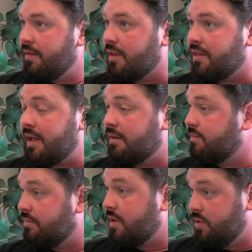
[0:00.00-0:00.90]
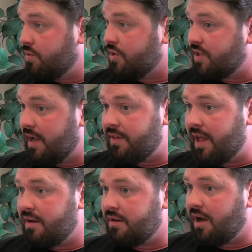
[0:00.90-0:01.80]
the thing that you're just saying
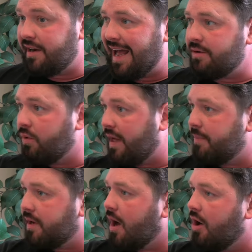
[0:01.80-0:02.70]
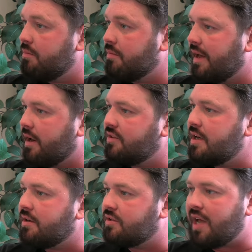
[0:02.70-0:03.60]
there I'd had all that but at home and I
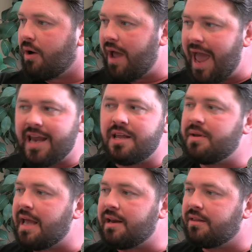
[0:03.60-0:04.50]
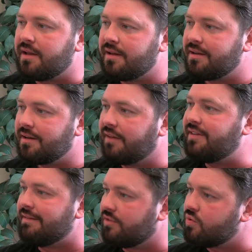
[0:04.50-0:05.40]
didn't tell anybody anything I
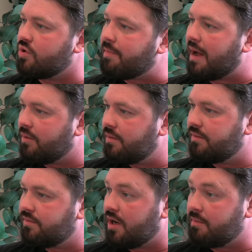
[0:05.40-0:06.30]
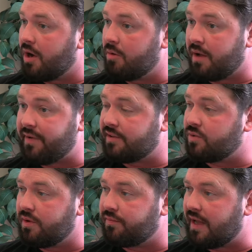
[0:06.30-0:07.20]
didn't talk about you know my home life
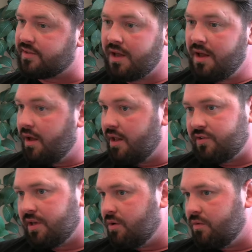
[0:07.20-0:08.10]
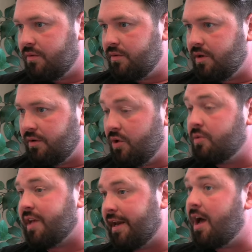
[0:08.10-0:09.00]
at all. In fact, until
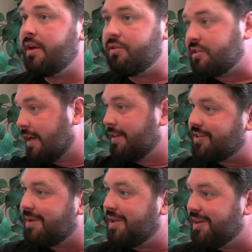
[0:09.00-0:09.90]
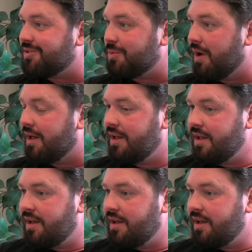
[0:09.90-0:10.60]
you saying, "Ah, oh, you're exactly the same kid as you were."